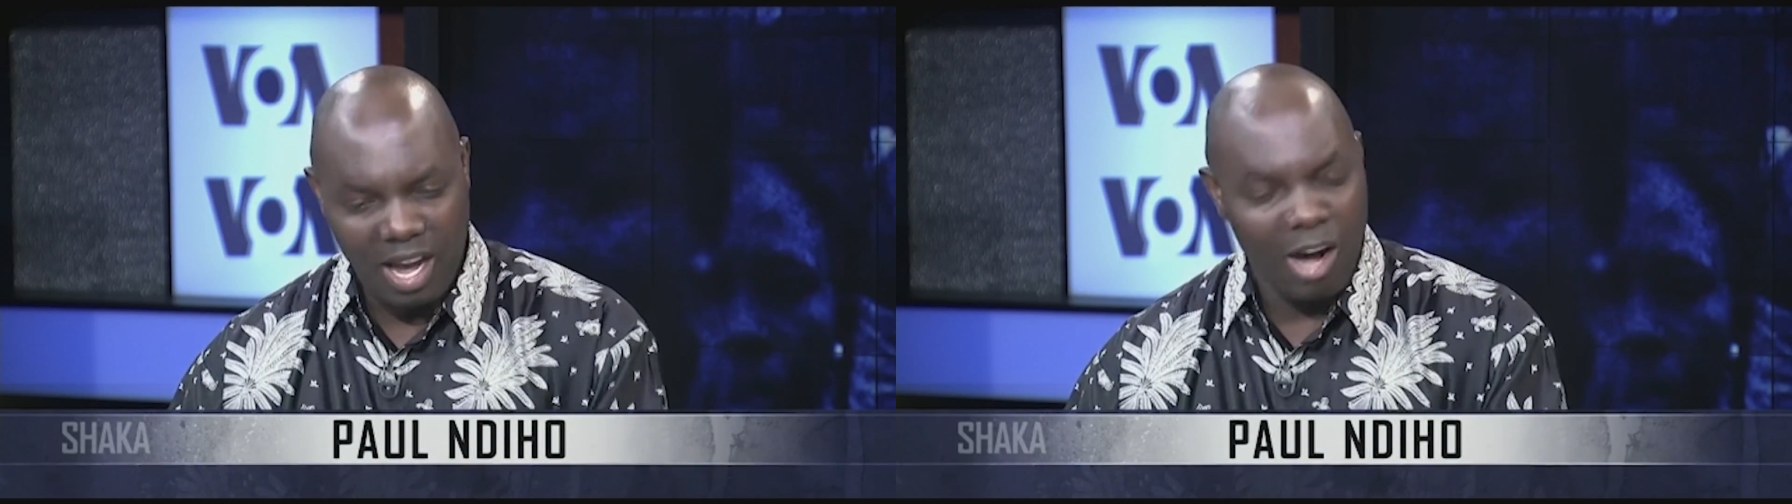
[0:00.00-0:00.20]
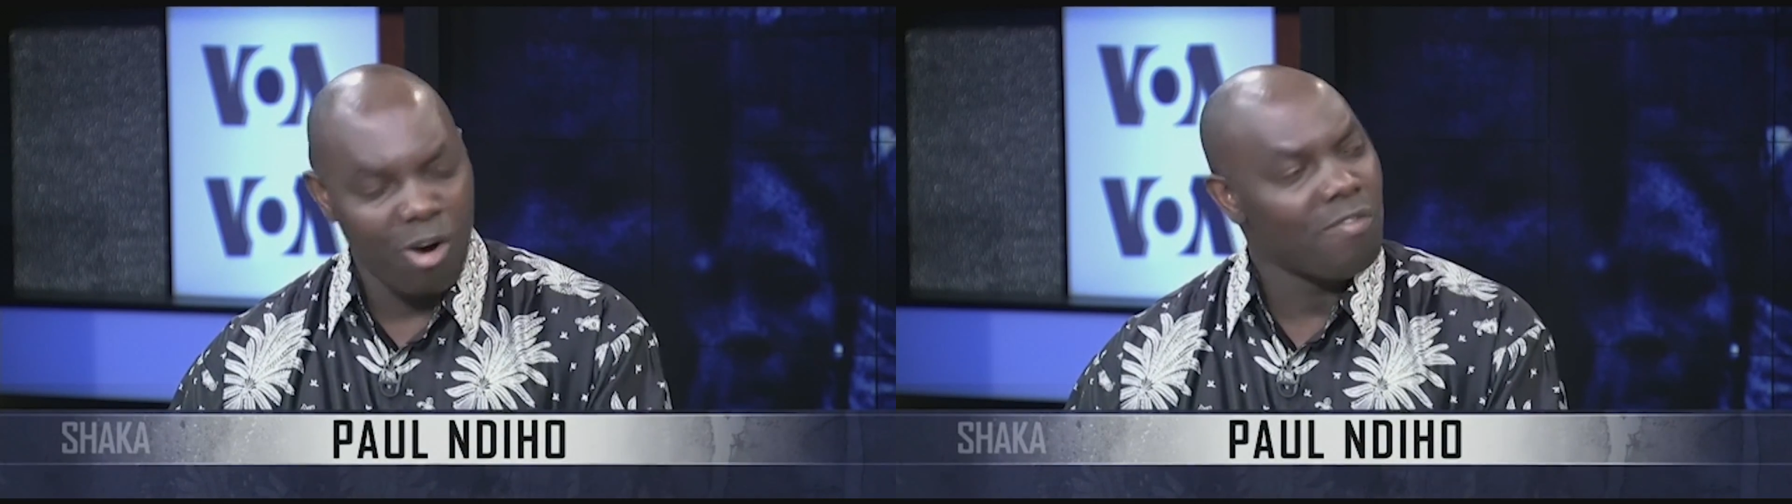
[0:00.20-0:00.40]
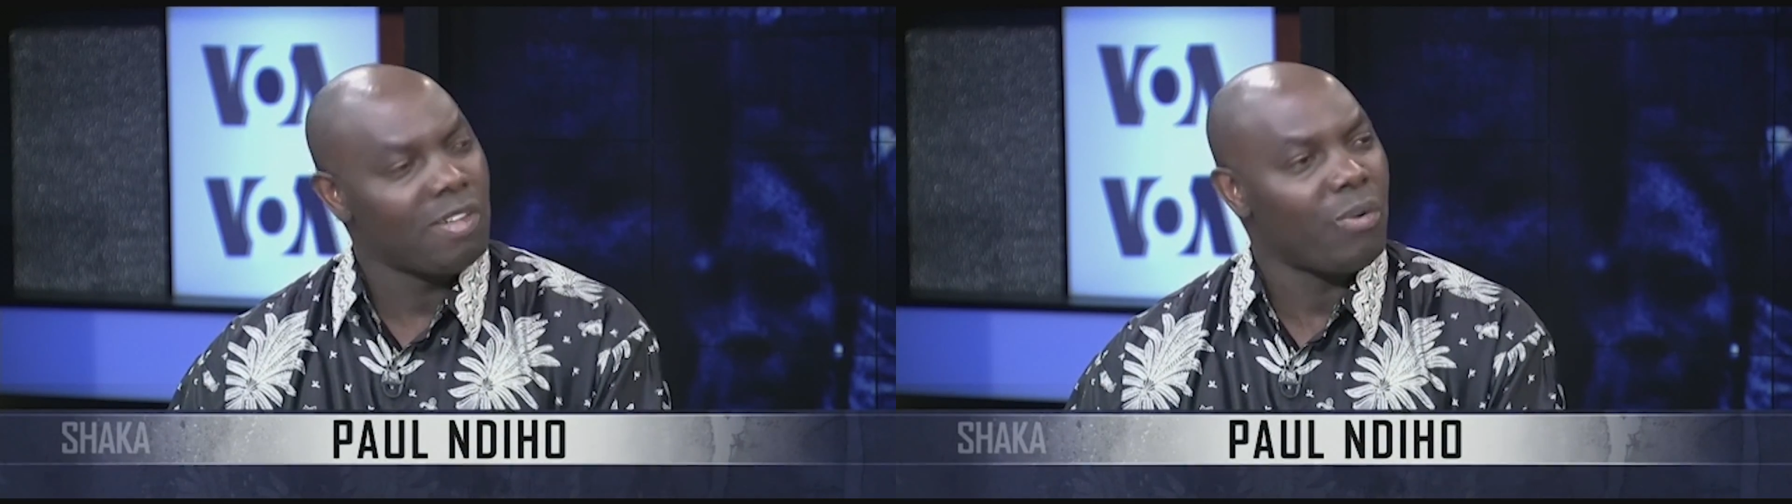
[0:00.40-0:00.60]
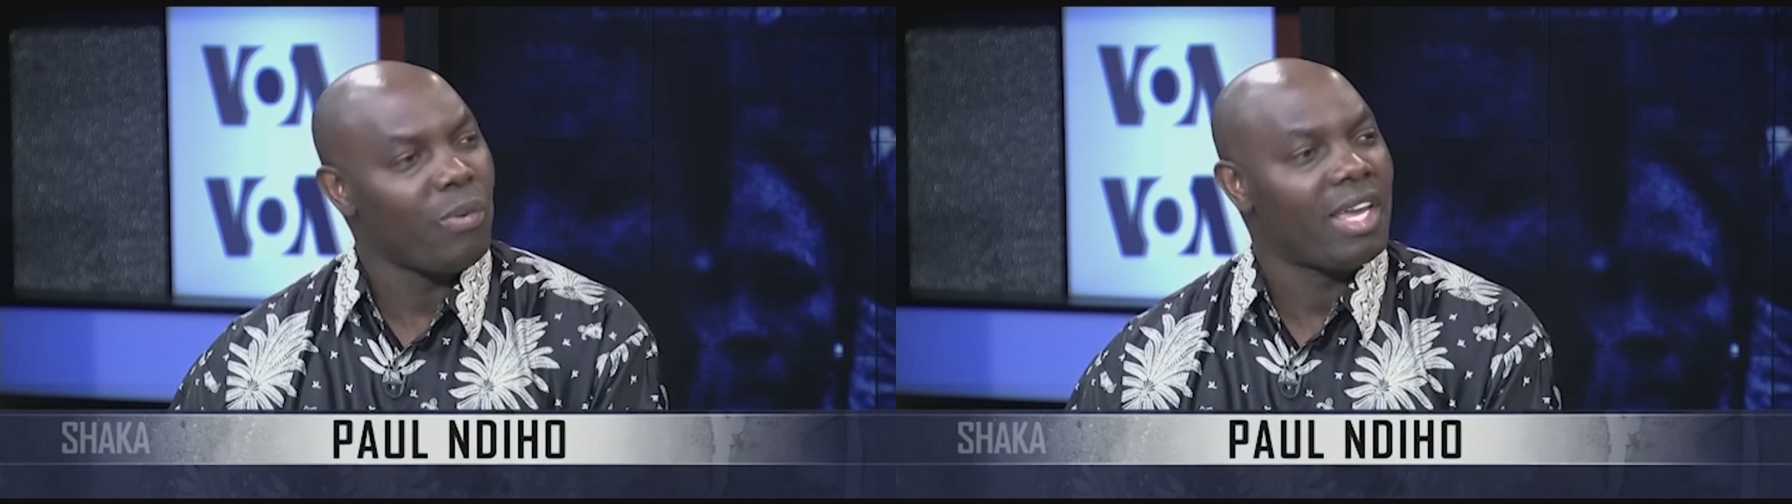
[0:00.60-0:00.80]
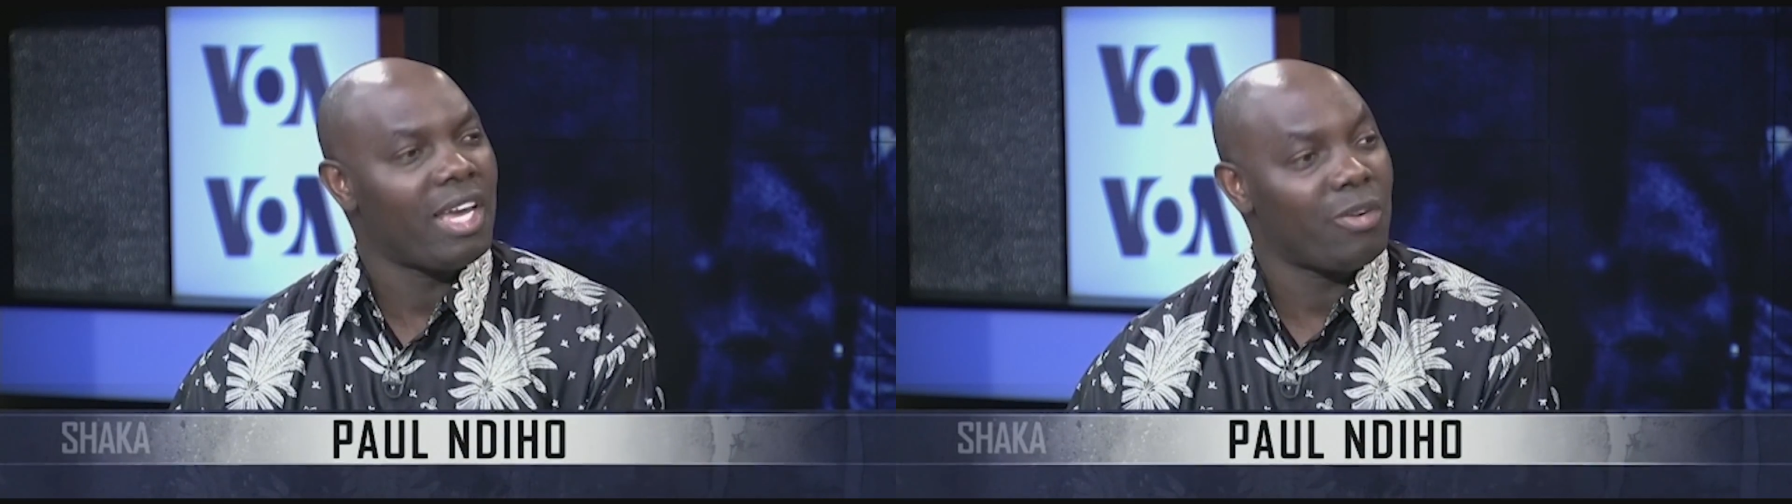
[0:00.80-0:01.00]
Over
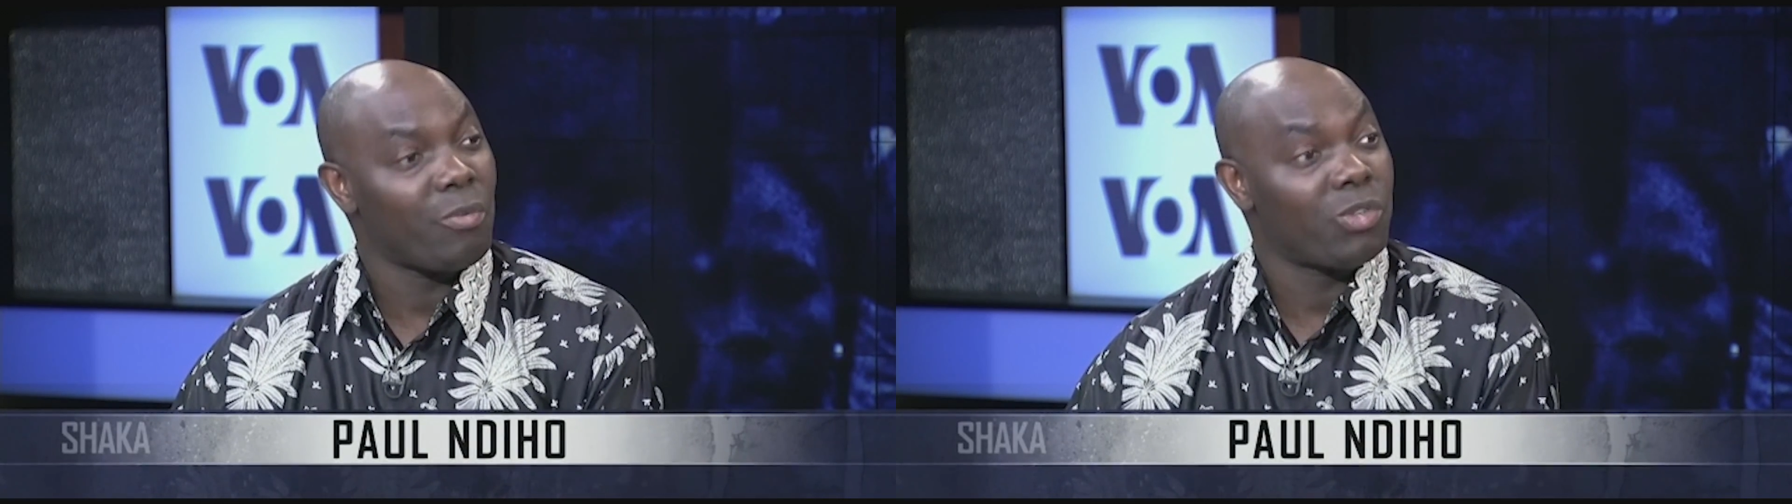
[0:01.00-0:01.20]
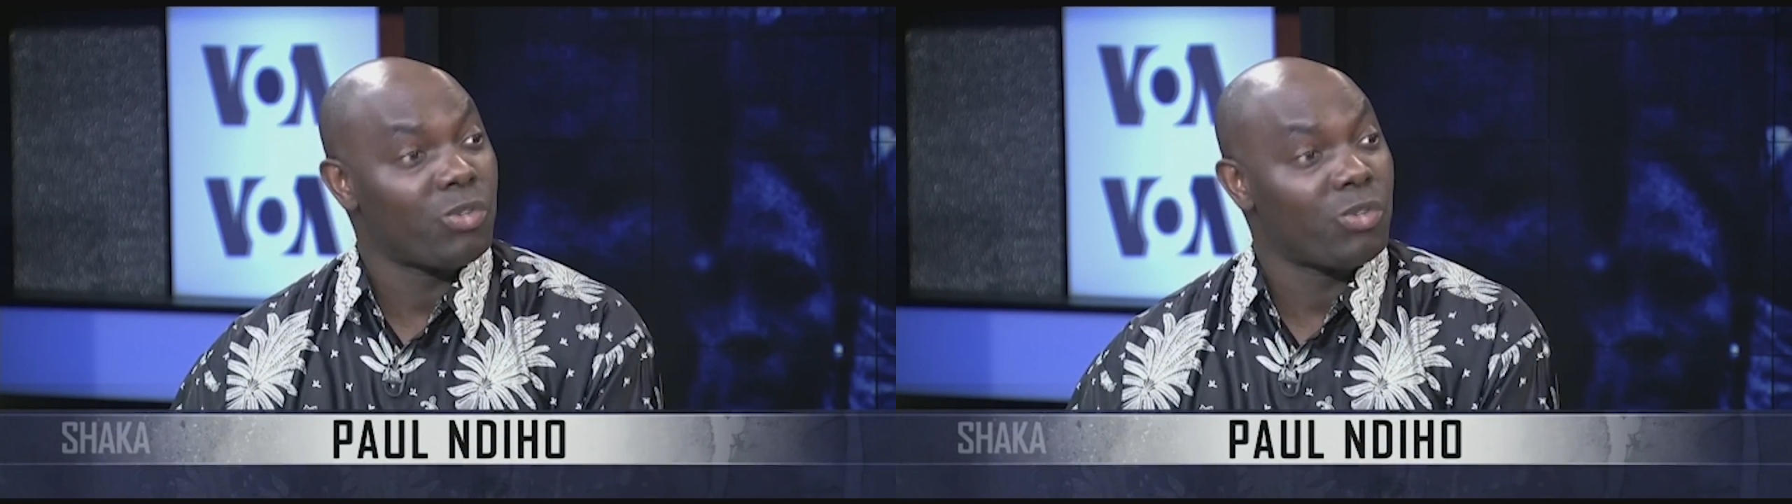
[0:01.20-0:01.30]
the weekend,